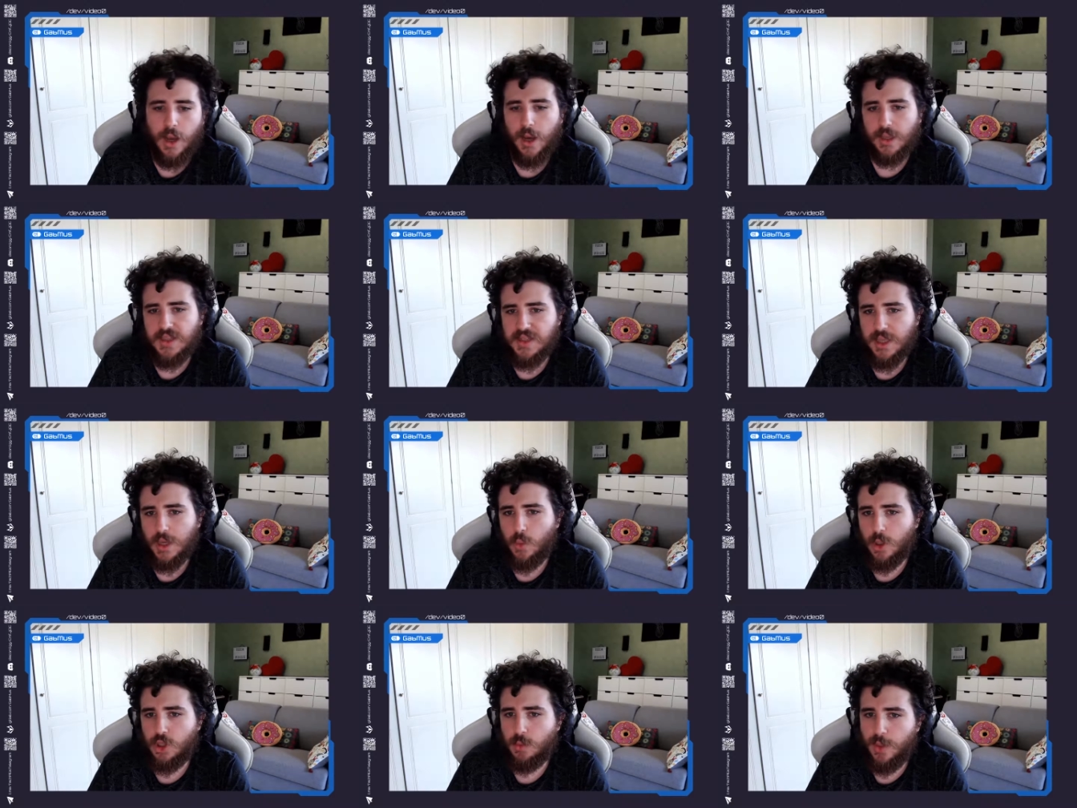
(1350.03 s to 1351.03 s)

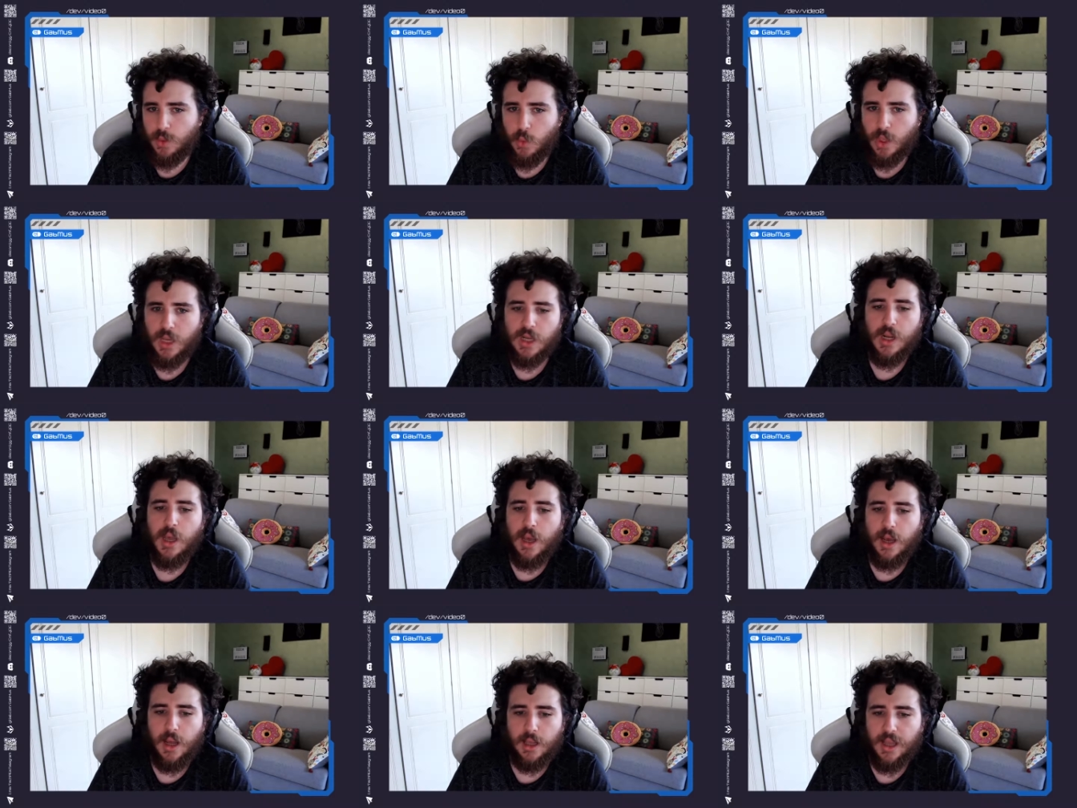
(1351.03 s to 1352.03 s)
distinguish between
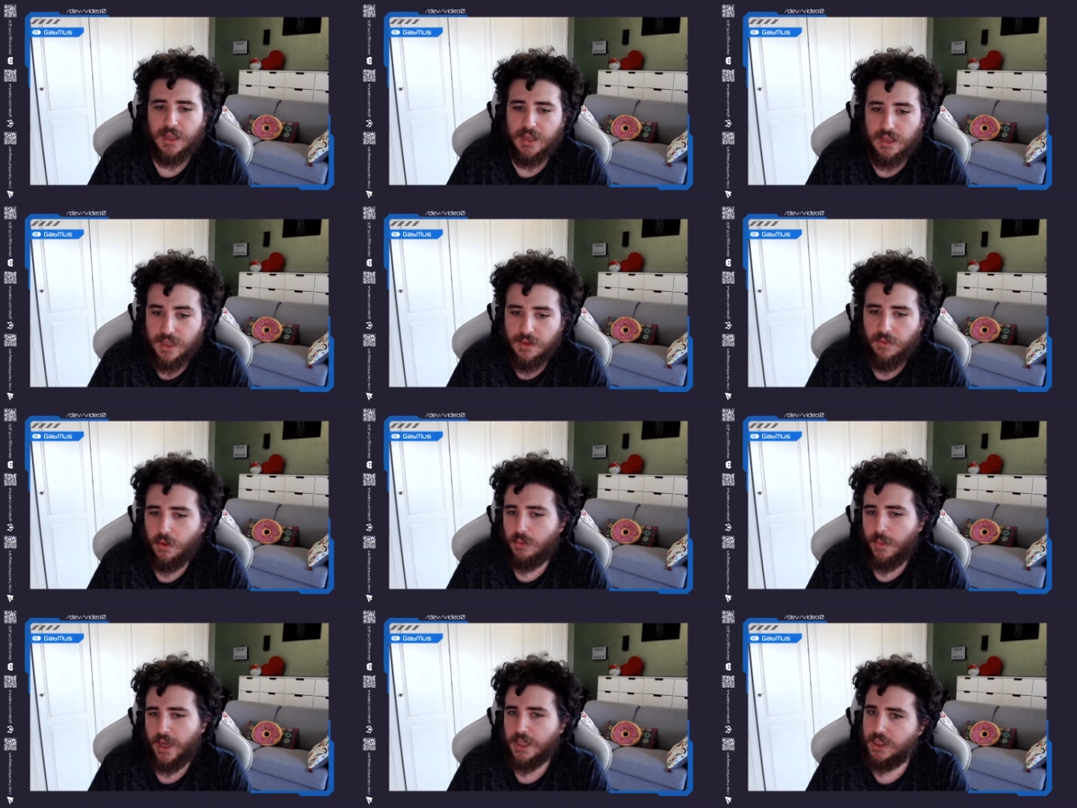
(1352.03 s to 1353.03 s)
like the default
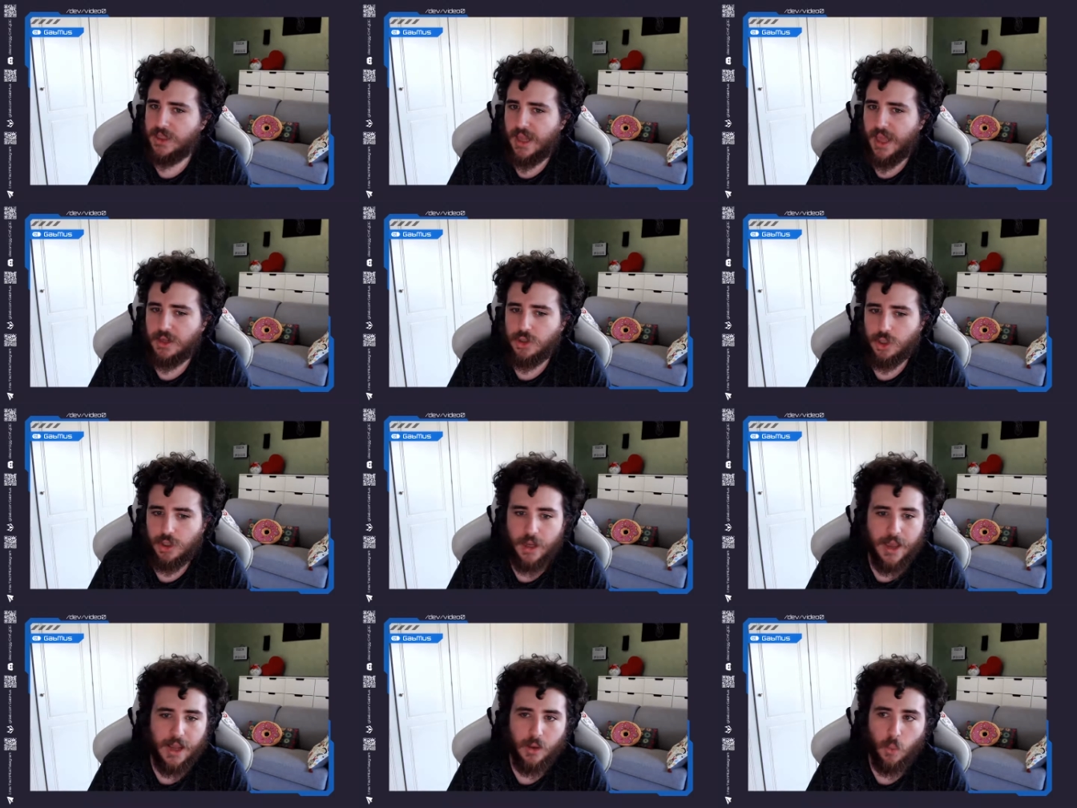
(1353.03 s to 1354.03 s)
package selection
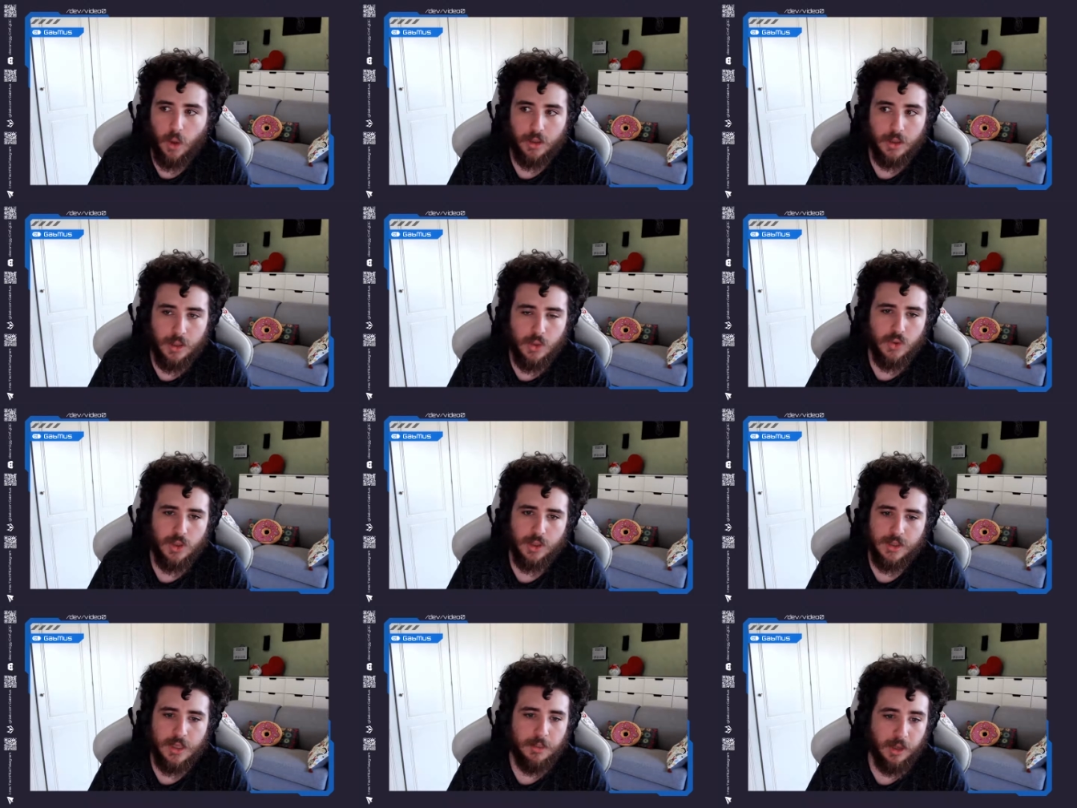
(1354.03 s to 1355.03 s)
and what
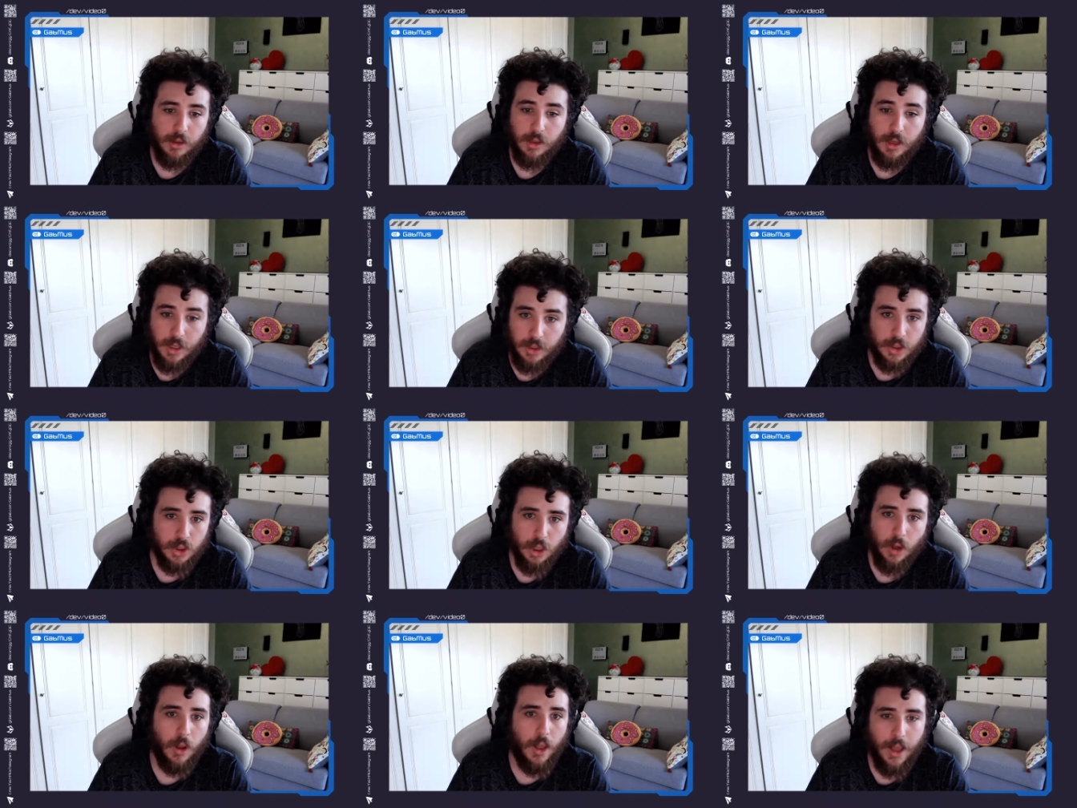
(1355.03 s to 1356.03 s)
users typically
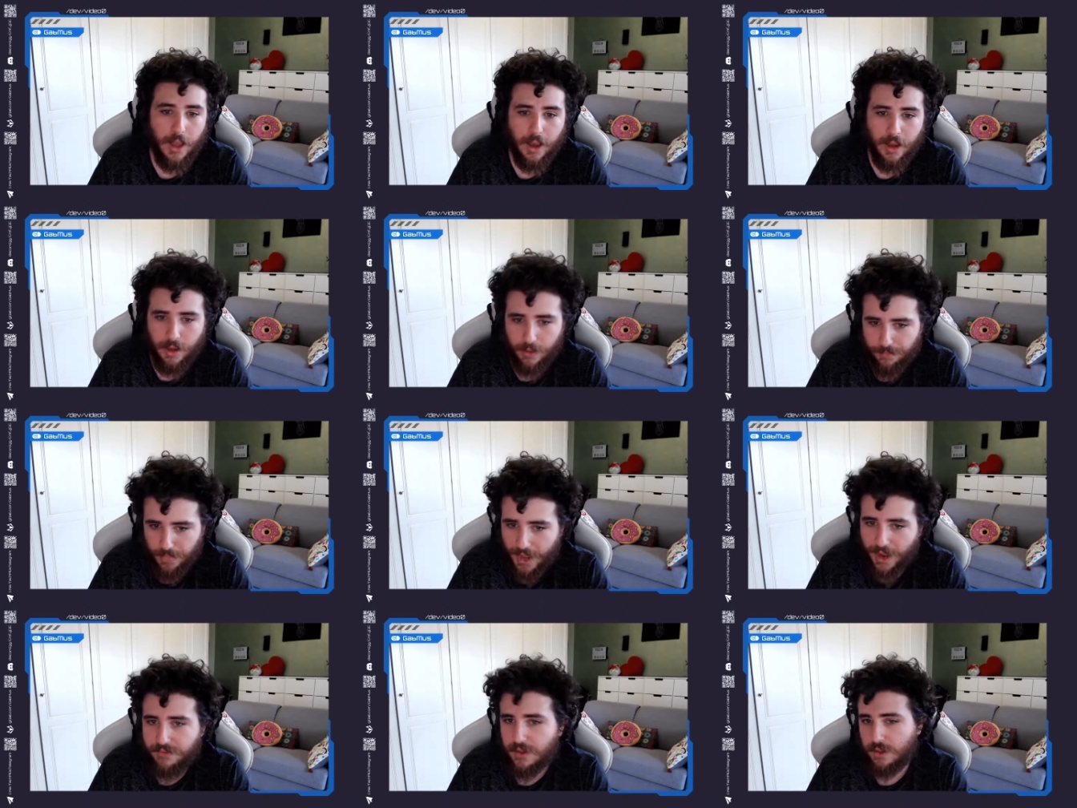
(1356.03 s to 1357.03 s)
install
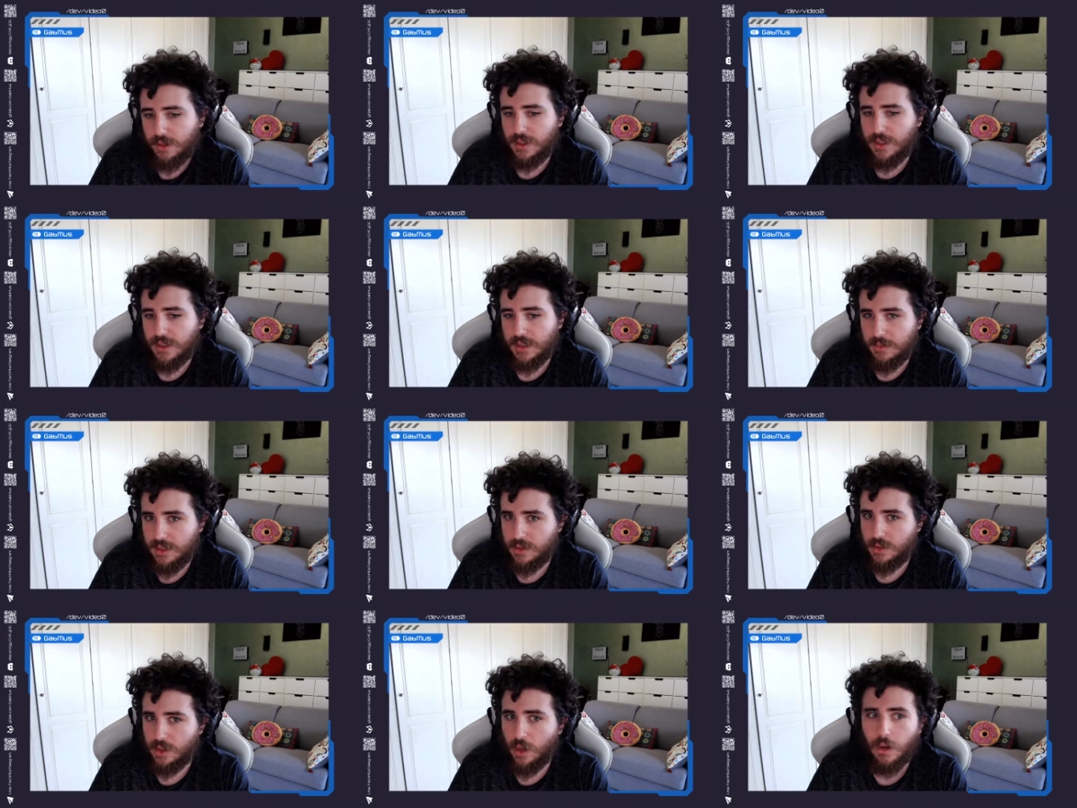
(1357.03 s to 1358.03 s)
after the system is
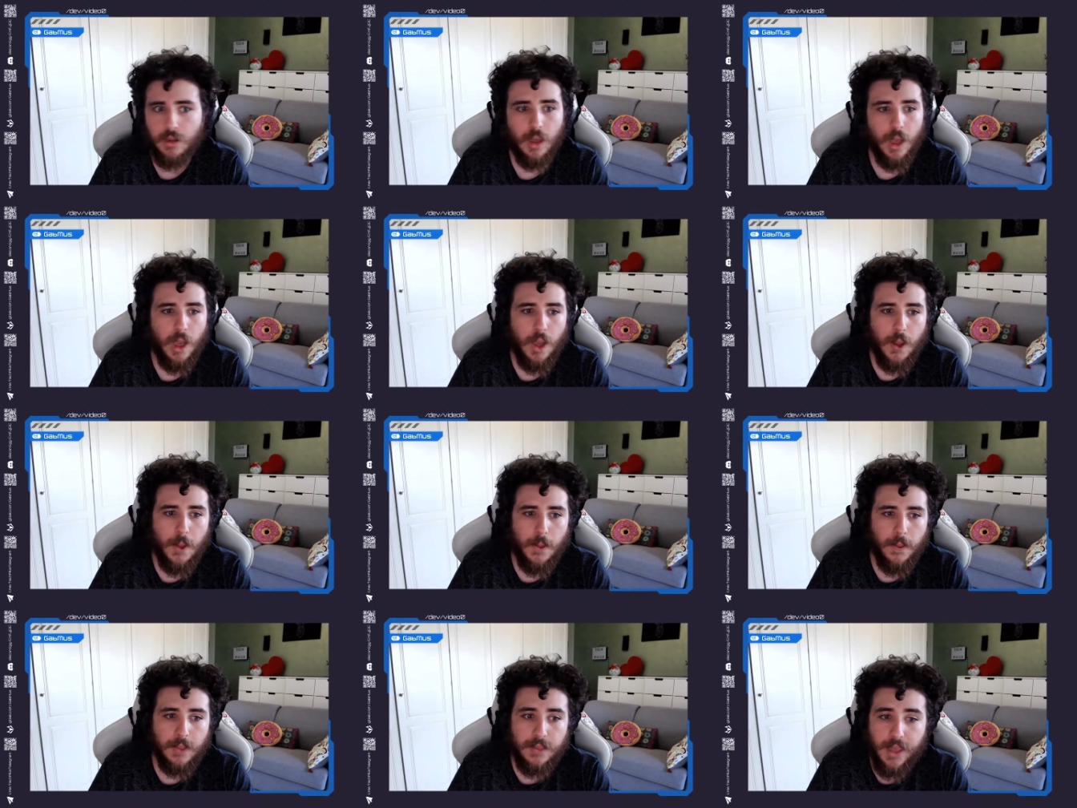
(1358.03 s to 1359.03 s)
installed,
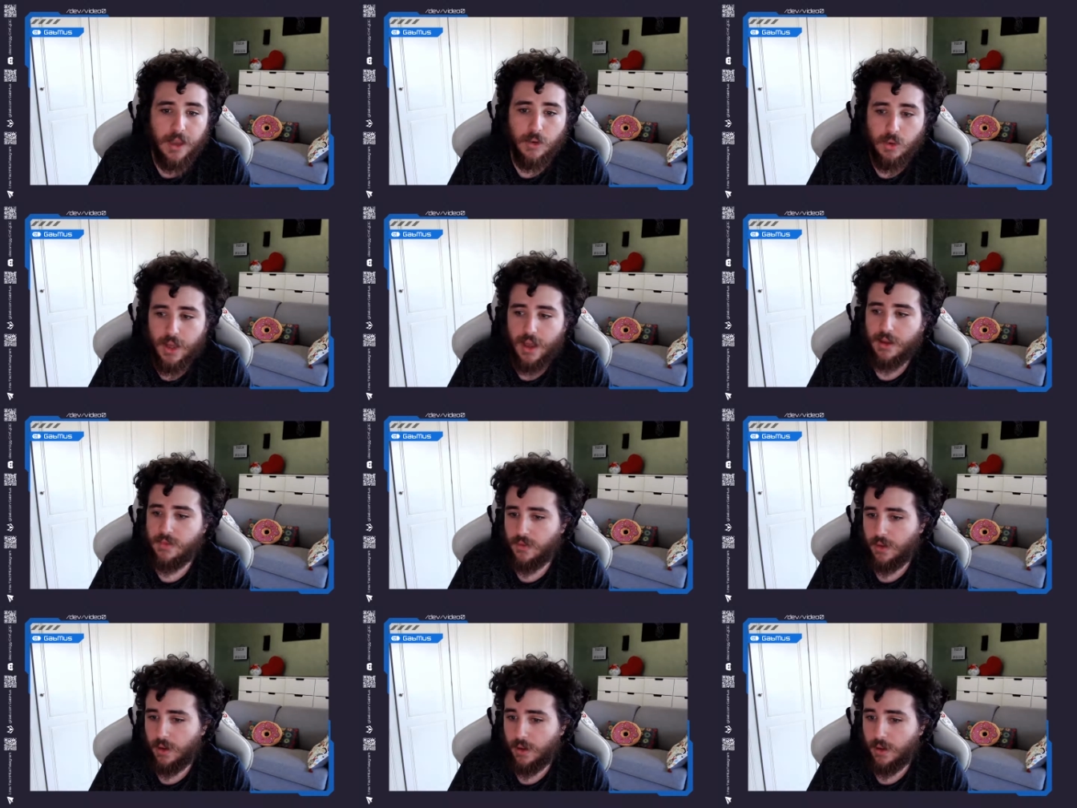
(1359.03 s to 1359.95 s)
they could have